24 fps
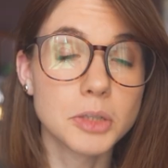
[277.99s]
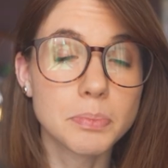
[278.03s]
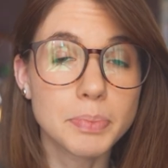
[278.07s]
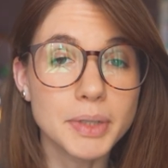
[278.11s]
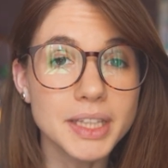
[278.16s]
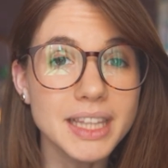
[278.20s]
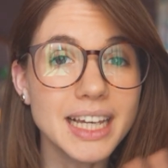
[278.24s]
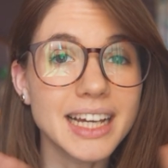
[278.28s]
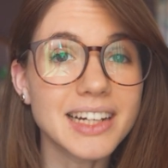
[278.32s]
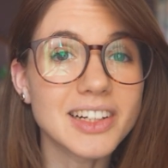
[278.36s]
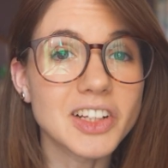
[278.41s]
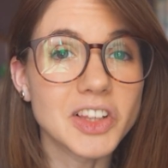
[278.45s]
To
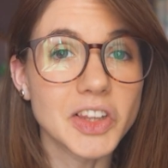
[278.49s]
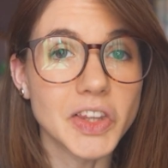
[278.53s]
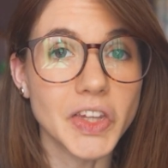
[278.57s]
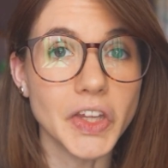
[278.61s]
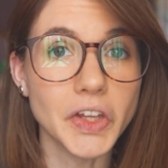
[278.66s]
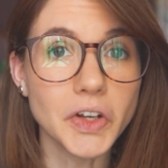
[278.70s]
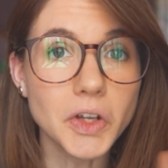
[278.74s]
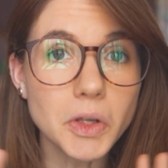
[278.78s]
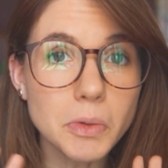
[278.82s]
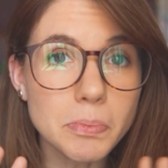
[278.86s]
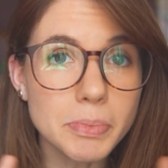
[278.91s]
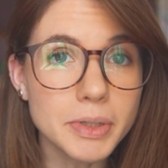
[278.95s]
put that in a
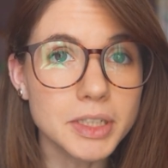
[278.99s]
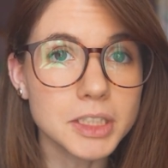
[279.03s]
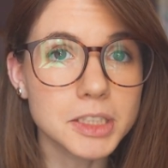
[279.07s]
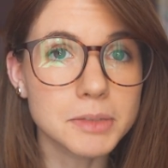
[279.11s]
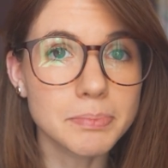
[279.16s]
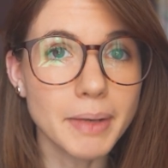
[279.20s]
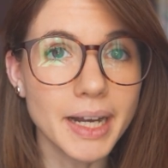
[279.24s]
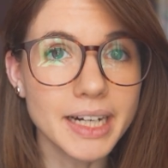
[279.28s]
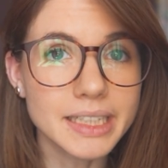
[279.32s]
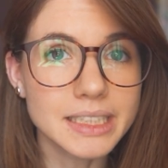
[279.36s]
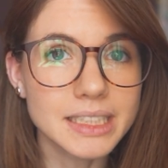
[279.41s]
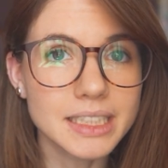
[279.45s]
little
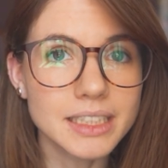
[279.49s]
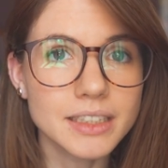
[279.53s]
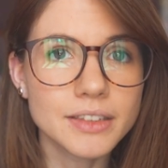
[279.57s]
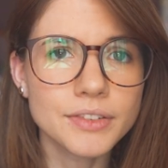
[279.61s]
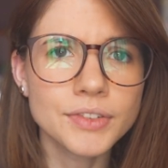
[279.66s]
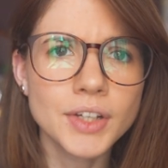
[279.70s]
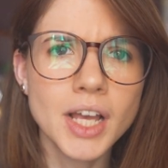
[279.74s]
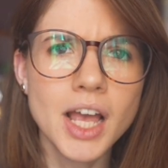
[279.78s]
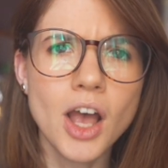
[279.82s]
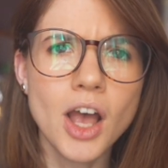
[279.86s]
perspective,